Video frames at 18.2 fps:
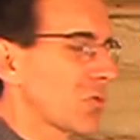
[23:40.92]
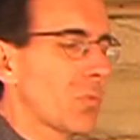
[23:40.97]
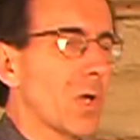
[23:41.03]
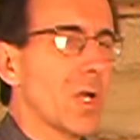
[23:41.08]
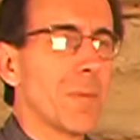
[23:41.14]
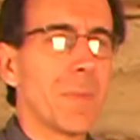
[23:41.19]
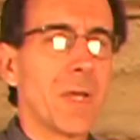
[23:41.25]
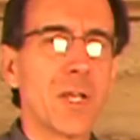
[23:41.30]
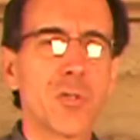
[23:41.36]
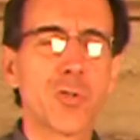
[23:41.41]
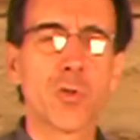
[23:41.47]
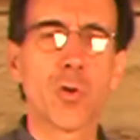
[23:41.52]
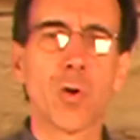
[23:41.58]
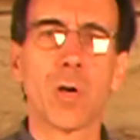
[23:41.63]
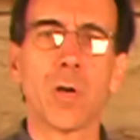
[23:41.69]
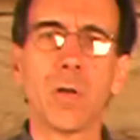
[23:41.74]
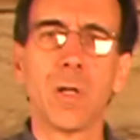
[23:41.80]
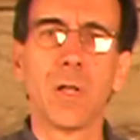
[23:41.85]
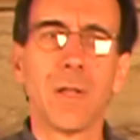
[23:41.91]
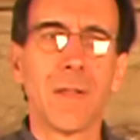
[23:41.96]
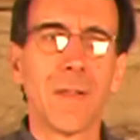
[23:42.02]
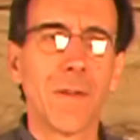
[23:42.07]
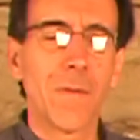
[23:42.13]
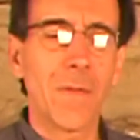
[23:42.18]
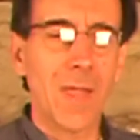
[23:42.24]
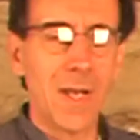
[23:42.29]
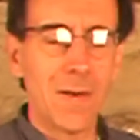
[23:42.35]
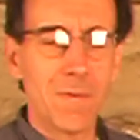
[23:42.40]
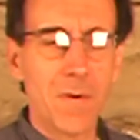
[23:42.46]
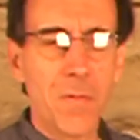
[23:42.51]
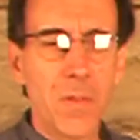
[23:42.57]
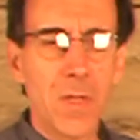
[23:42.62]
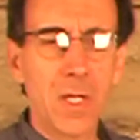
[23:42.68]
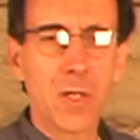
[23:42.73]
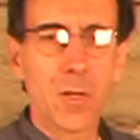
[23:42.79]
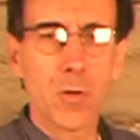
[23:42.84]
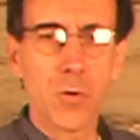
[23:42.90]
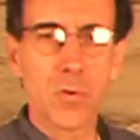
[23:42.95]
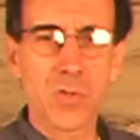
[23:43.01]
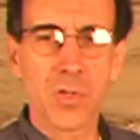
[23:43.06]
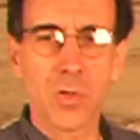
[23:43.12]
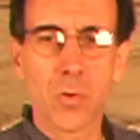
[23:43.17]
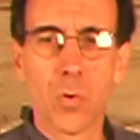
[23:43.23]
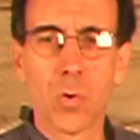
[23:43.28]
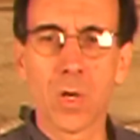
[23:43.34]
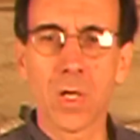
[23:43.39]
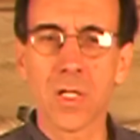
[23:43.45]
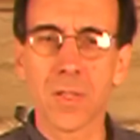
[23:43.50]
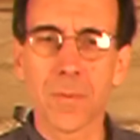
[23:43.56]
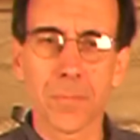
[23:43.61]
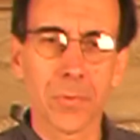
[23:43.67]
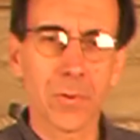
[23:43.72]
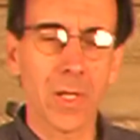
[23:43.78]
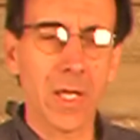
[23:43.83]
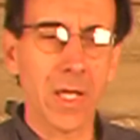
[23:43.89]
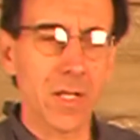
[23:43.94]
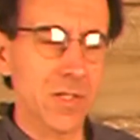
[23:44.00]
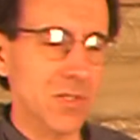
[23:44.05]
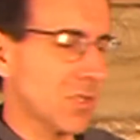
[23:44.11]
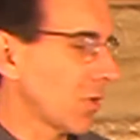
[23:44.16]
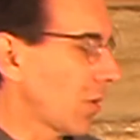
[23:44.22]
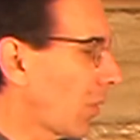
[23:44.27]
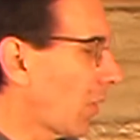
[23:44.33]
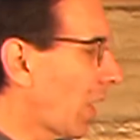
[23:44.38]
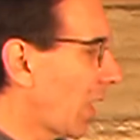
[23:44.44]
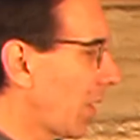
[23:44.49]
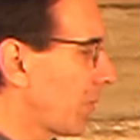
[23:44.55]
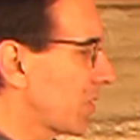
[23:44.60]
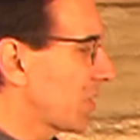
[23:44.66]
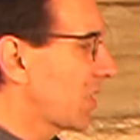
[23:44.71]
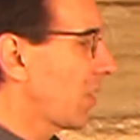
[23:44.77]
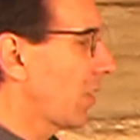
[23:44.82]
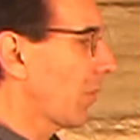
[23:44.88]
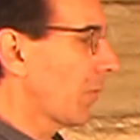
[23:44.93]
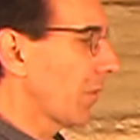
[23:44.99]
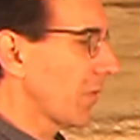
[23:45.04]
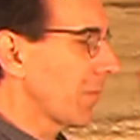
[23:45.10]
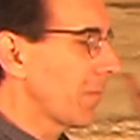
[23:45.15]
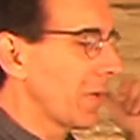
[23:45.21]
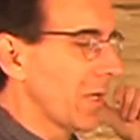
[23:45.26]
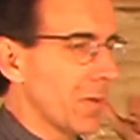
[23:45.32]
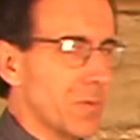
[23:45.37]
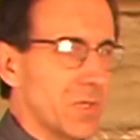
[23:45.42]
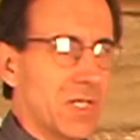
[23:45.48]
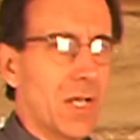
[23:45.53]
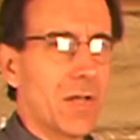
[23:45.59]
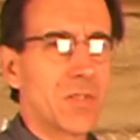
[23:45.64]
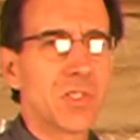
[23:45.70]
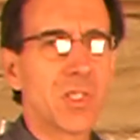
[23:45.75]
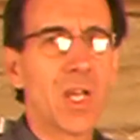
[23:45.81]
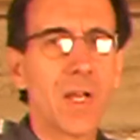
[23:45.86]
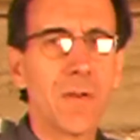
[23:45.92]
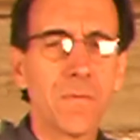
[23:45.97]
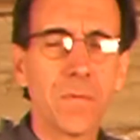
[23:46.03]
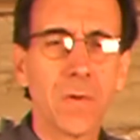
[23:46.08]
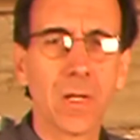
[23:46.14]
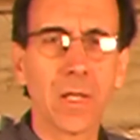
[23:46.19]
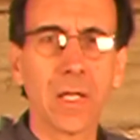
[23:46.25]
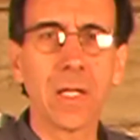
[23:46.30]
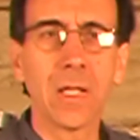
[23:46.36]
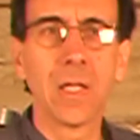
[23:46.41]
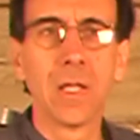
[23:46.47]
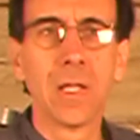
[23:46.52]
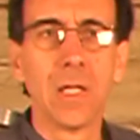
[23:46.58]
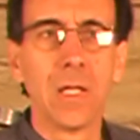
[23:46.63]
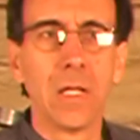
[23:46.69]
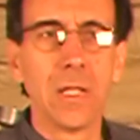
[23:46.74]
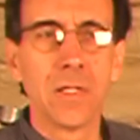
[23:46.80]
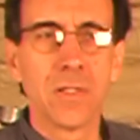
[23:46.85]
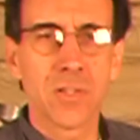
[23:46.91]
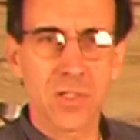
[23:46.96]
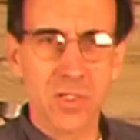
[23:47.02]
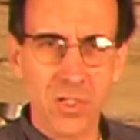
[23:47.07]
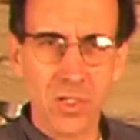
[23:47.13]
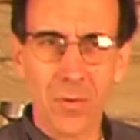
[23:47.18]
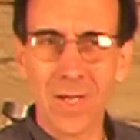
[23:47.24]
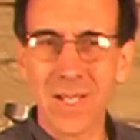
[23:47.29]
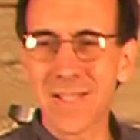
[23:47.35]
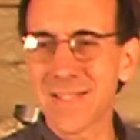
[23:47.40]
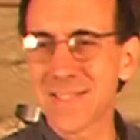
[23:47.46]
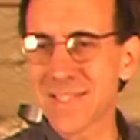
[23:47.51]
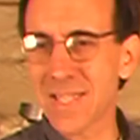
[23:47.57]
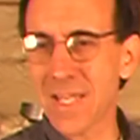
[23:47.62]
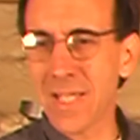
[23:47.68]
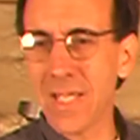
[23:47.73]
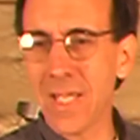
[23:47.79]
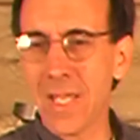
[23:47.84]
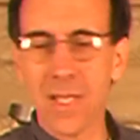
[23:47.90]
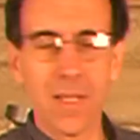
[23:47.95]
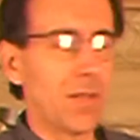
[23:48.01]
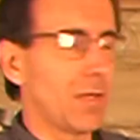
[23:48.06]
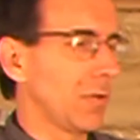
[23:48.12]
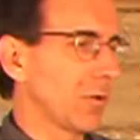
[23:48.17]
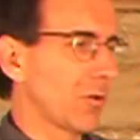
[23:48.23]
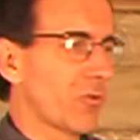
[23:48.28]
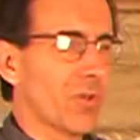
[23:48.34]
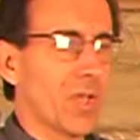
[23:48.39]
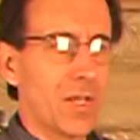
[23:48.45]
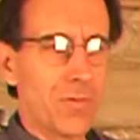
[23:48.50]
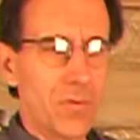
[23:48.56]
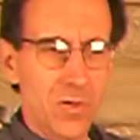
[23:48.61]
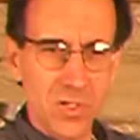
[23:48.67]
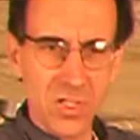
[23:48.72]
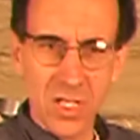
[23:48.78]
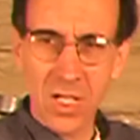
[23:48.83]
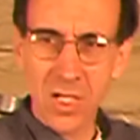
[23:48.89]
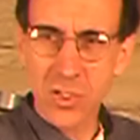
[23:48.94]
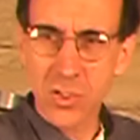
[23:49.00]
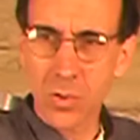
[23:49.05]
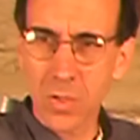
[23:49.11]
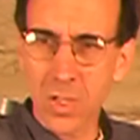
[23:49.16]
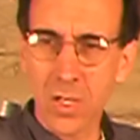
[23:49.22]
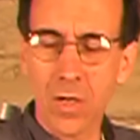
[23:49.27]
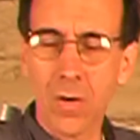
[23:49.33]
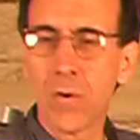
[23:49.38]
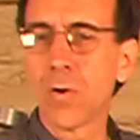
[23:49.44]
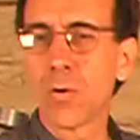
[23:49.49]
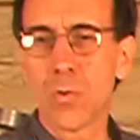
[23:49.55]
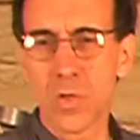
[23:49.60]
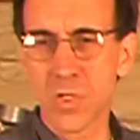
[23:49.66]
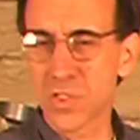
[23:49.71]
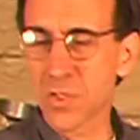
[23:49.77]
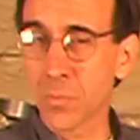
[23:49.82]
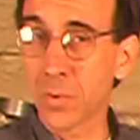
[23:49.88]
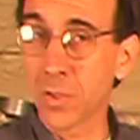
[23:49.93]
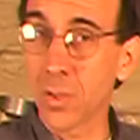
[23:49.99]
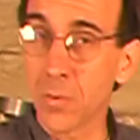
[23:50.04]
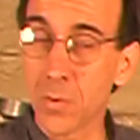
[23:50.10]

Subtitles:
want to make sure that everything goes according to plan. So I was here when the man was outside filling, just so I could say, hey, it looks like there's an issue here. Of course, there were no